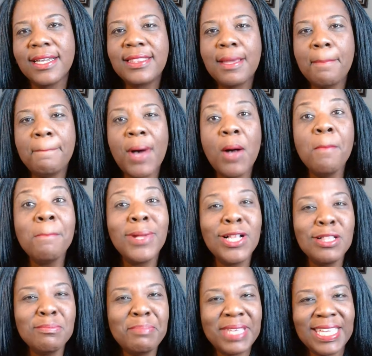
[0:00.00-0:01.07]
the
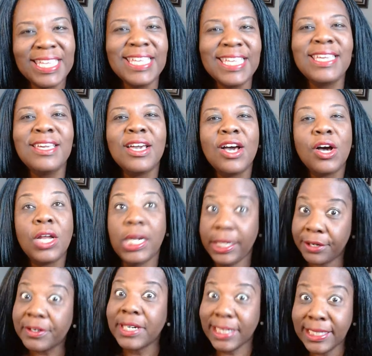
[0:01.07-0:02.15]
bumblebee,
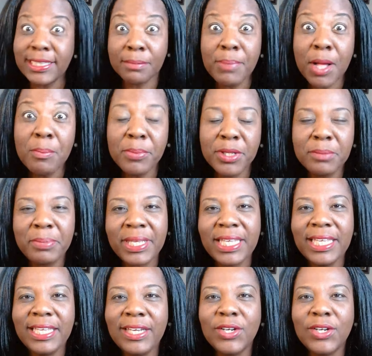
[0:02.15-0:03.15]
literally the bumblebee,